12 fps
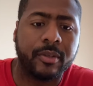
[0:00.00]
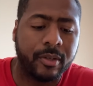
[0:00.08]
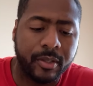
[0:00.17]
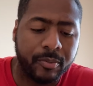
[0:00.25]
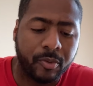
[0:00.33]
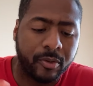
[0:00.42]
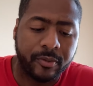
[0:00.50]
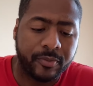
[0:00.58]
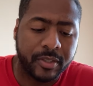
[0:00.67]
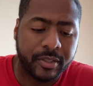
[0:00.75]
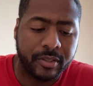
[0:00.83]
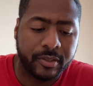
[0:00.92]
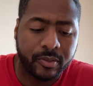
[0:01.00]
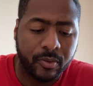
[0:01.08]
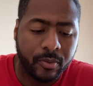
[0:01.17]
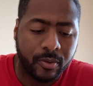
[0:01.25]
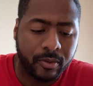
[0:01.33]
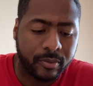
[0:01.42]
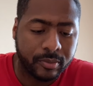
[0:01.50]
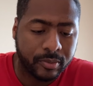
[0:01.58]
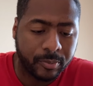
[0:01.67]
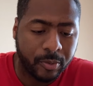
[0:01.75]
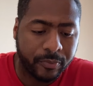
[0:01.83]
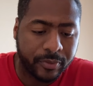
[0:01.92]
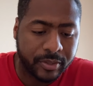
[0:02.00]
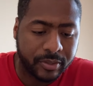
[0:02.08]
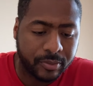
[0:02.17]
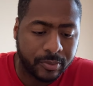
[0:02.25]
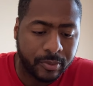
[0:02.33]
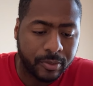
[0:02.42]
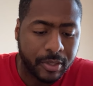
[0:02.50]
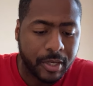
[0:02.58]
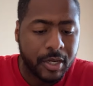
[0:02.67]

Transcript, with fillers: Curry more efficient scorer, more efficient scorer.